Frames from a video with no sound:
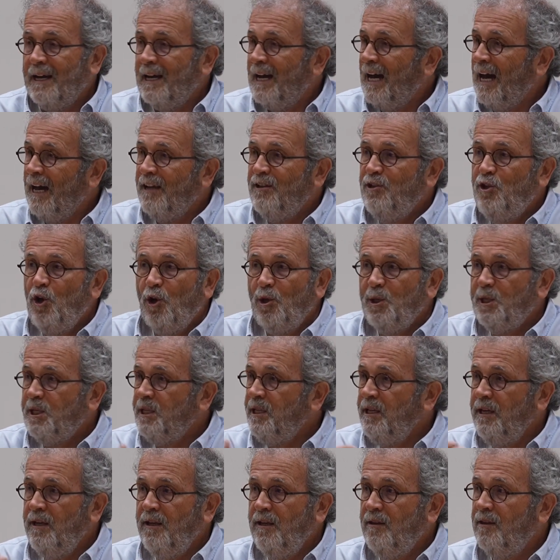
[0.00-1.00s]
I don't
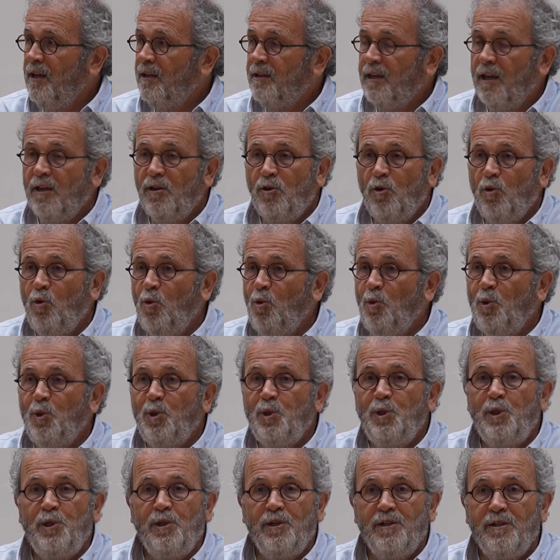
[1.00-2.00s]
see the
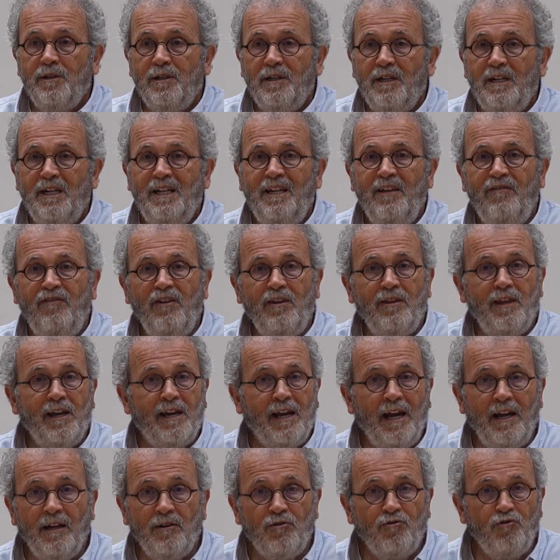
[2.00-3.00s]
tycoons leaving the
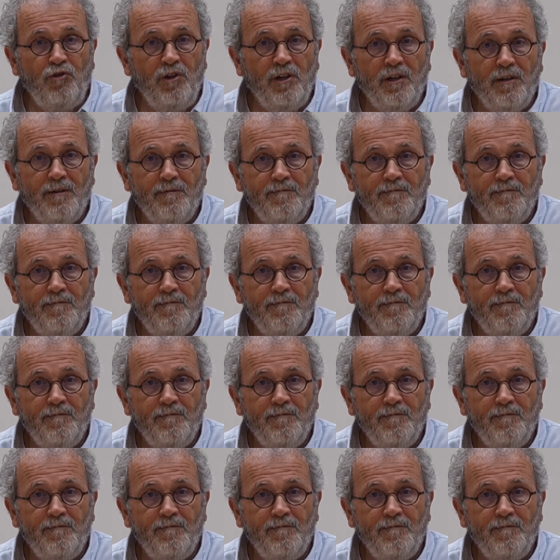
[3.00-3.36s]
country.